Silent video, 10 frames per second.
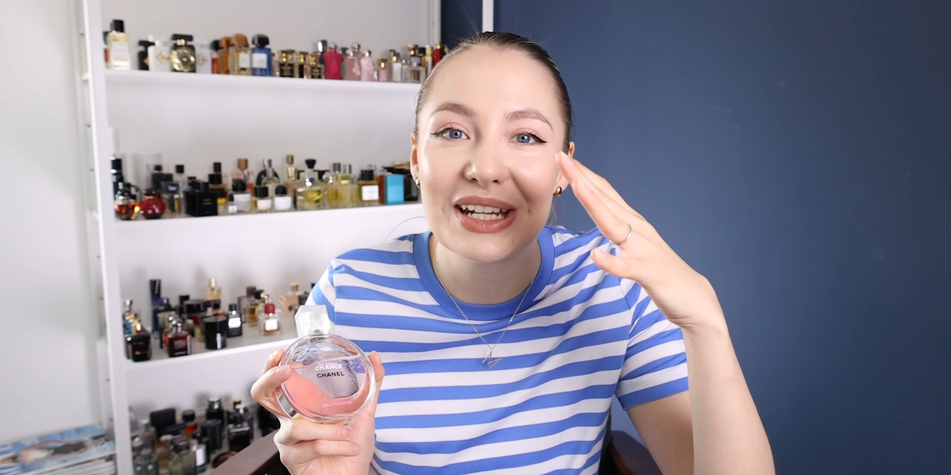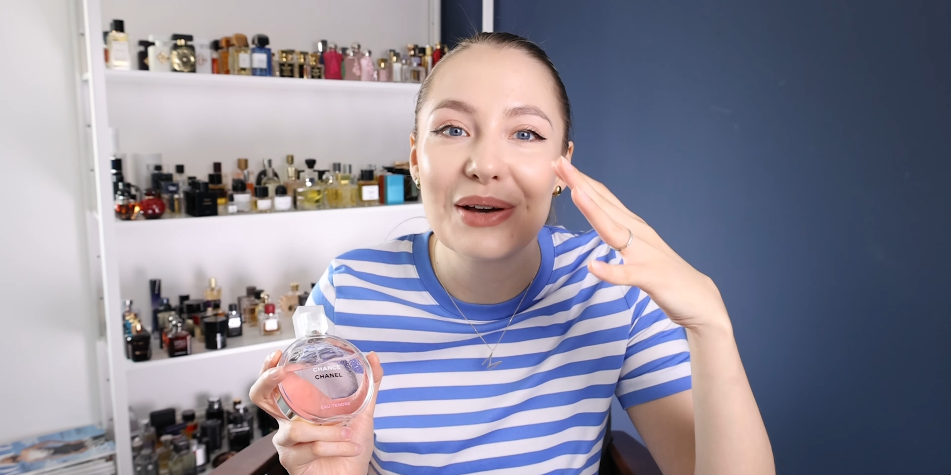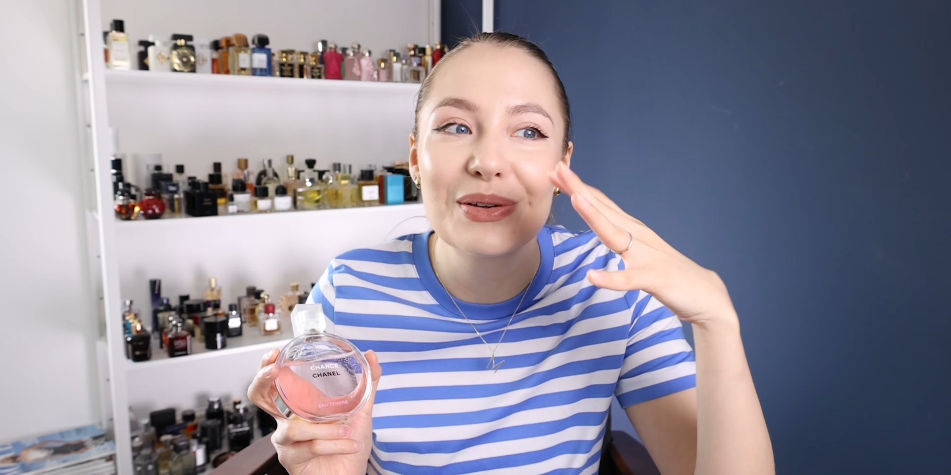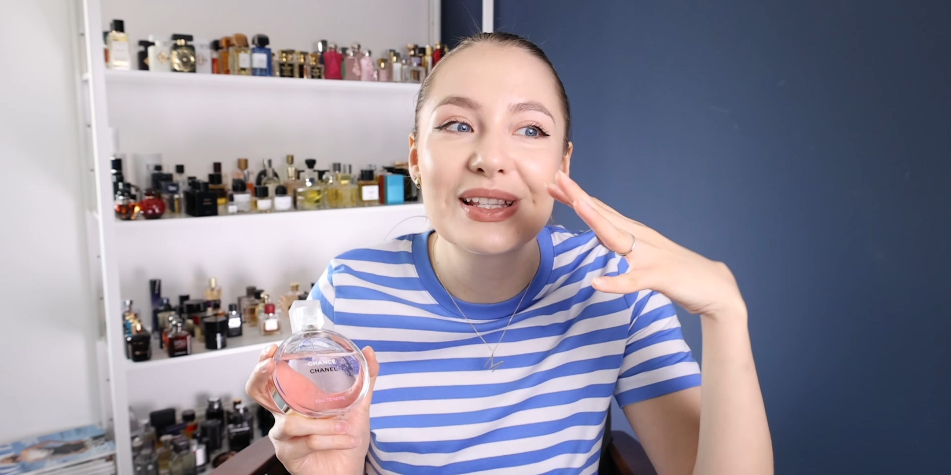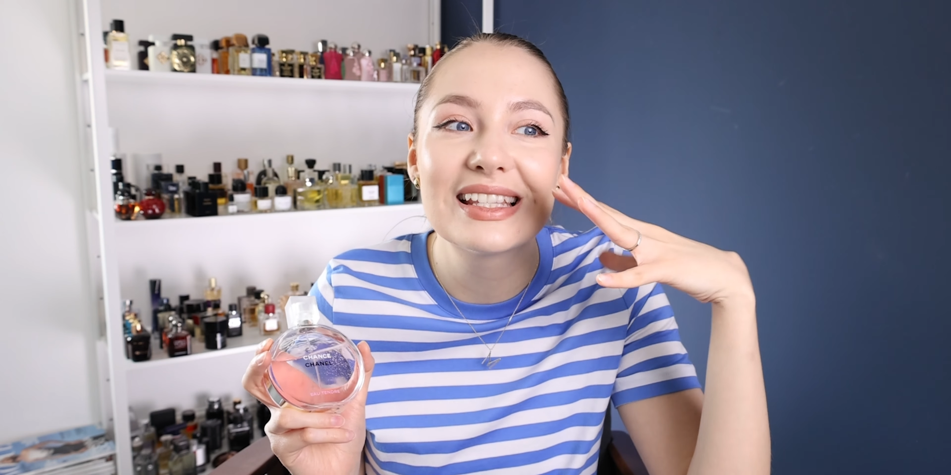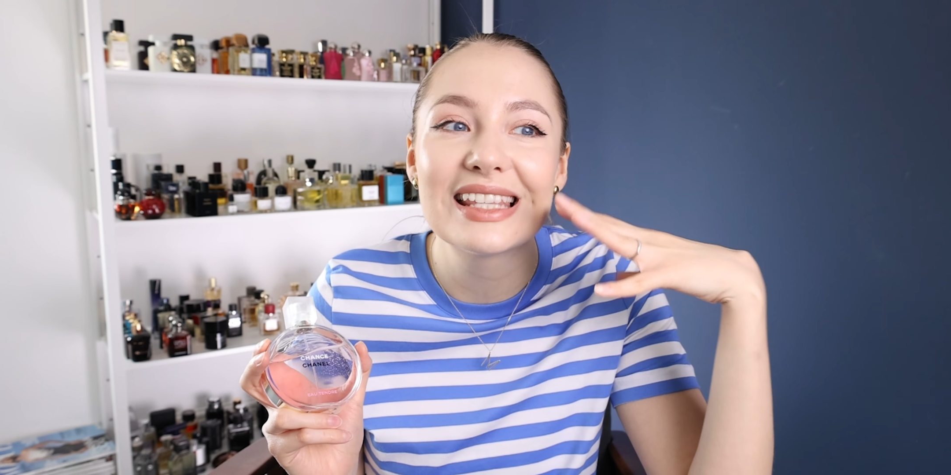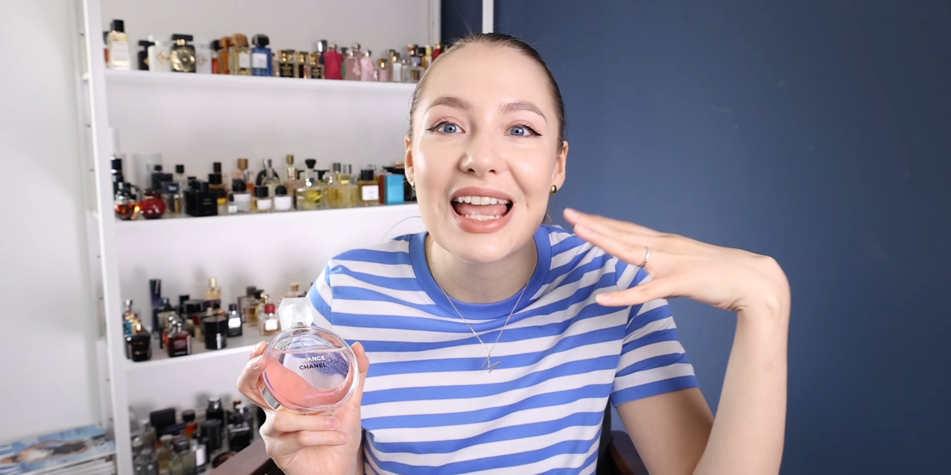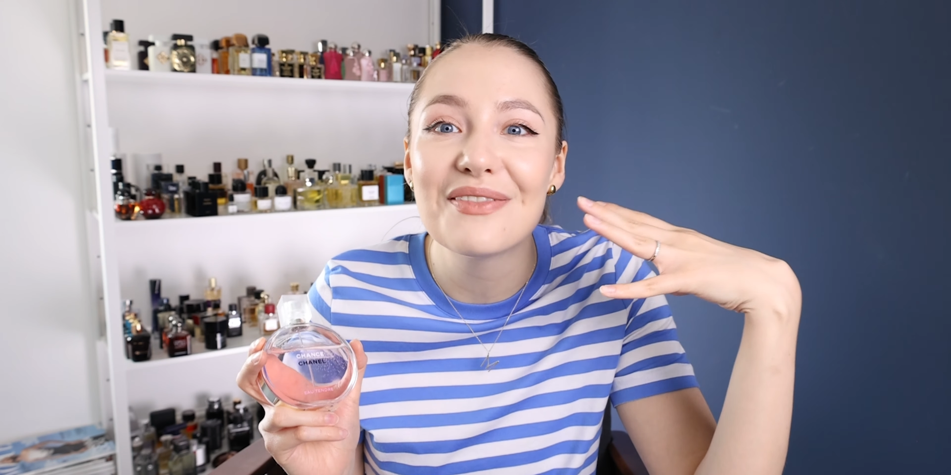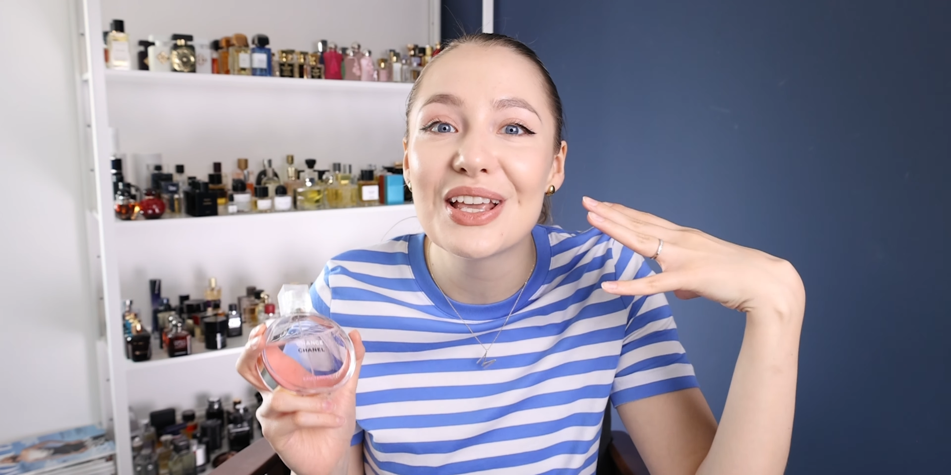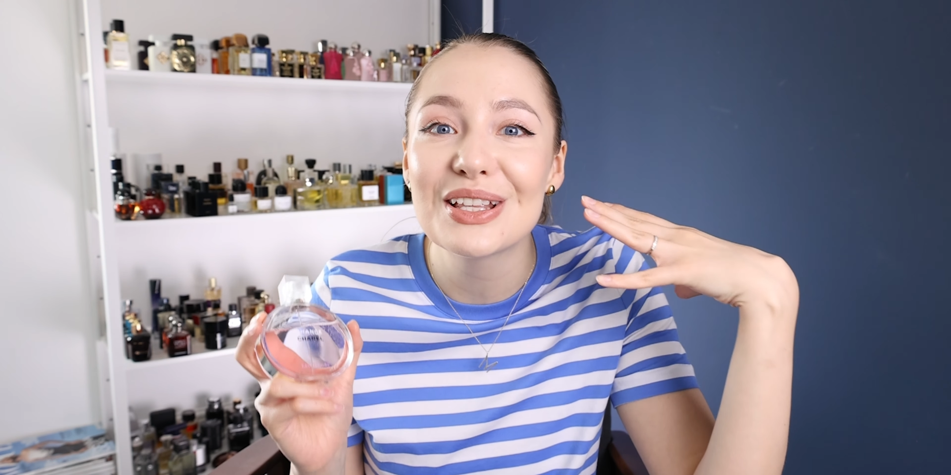I was
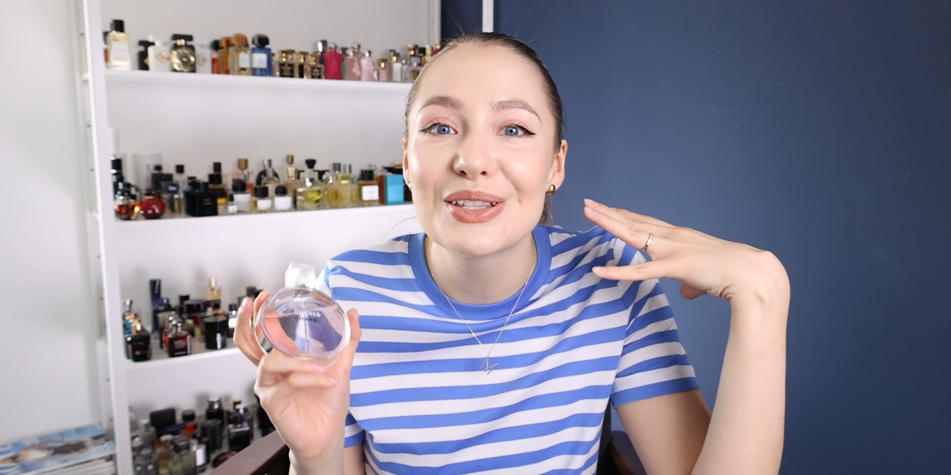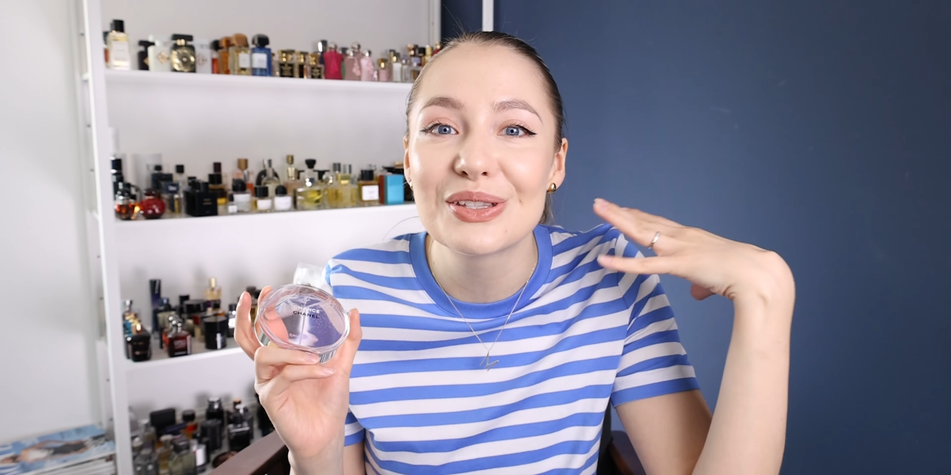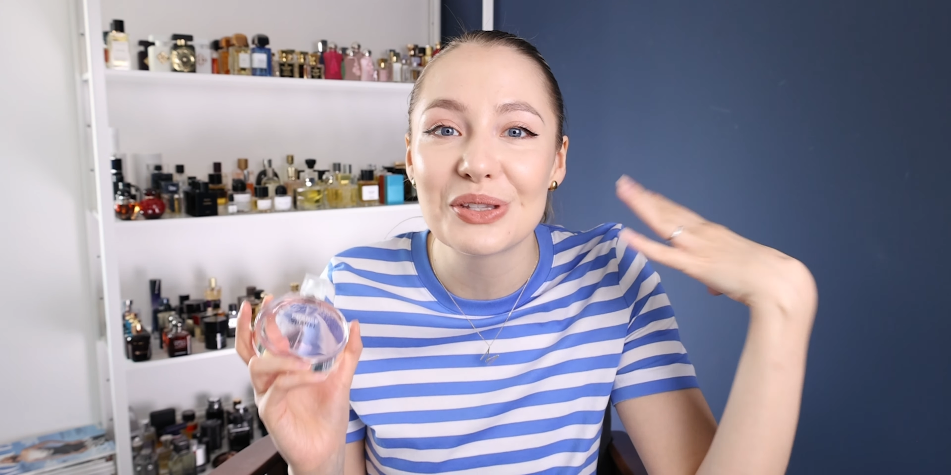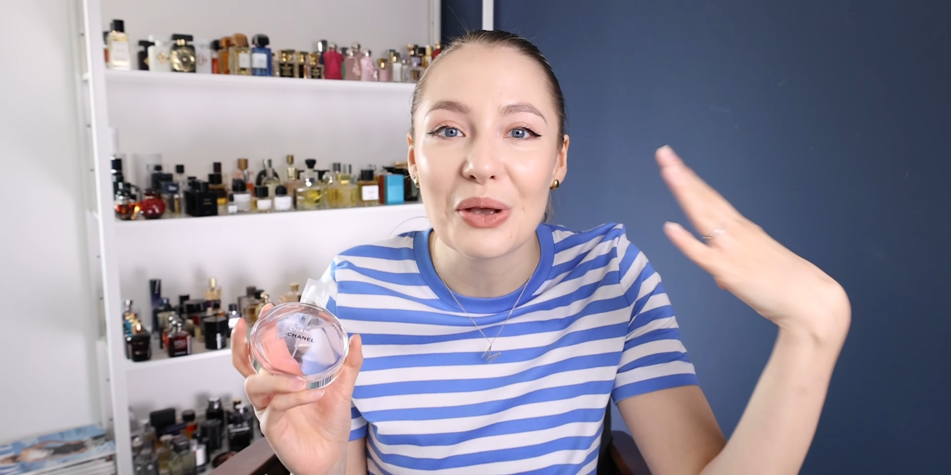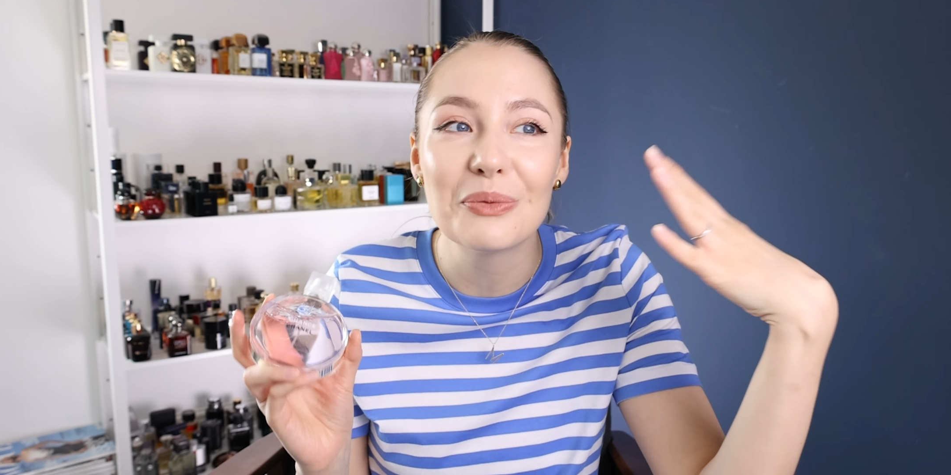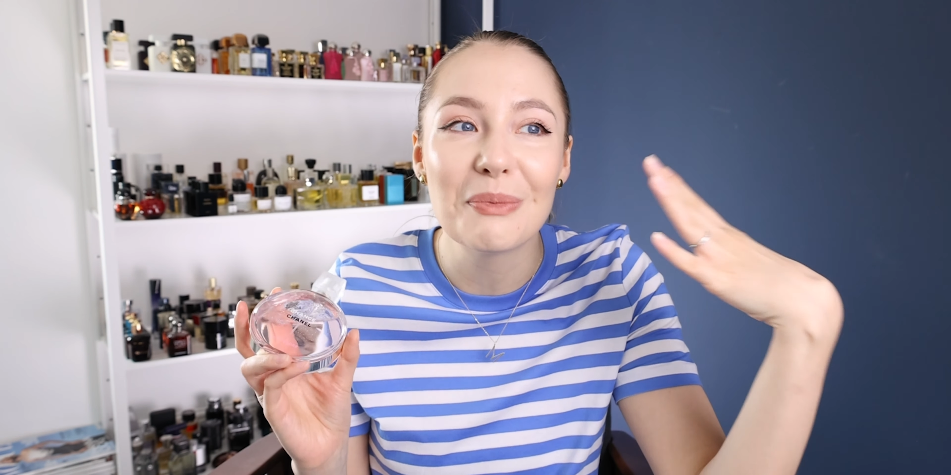saving so